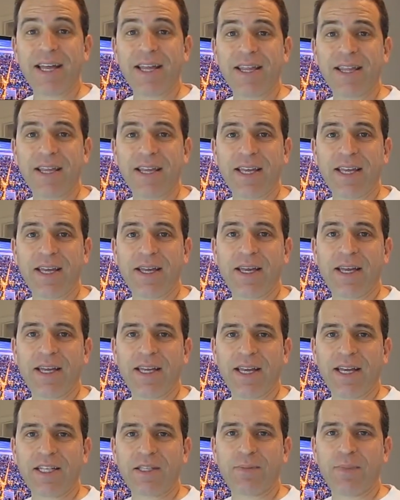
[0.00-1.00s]
the
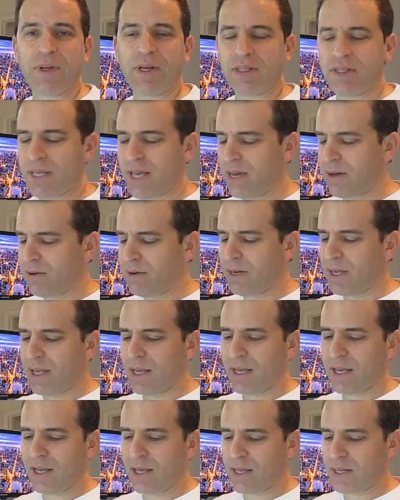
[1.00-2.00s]
Yes Belt out
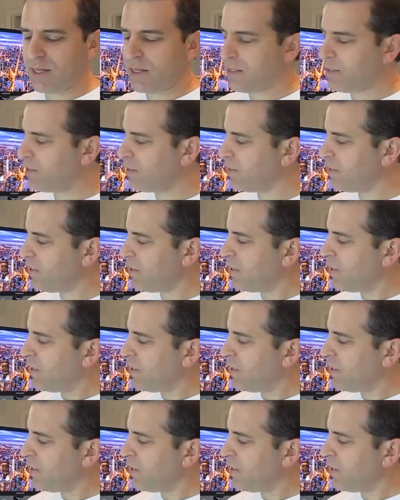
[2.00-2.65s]
and let's